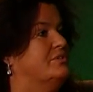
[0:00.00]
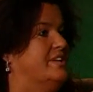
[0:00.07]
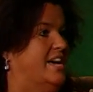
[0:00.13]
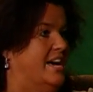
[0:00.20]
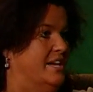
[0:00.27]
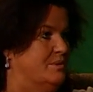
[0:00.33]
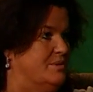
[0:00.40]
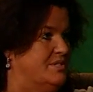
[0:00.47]
the
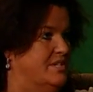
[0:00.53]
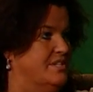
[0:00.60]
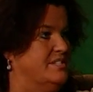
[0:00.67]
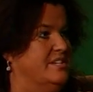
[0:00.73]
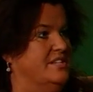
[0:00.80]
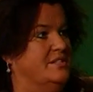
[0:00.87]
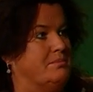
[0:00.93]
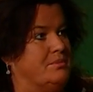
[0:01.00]
Iowa
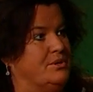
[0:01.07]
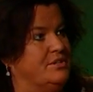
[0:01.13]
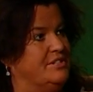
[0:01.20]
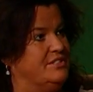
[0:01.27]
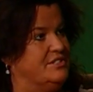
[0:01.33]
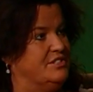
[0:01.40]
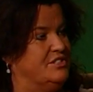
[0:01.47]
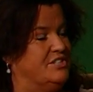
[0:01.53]
City, the
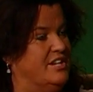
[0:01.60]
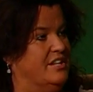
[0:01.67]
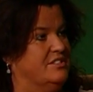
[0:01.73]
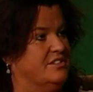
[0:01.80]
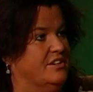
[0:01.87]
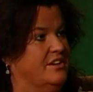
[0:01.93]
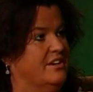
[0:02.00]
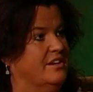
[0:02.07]
Burlington
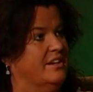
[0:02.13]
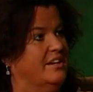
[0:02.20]
shelter.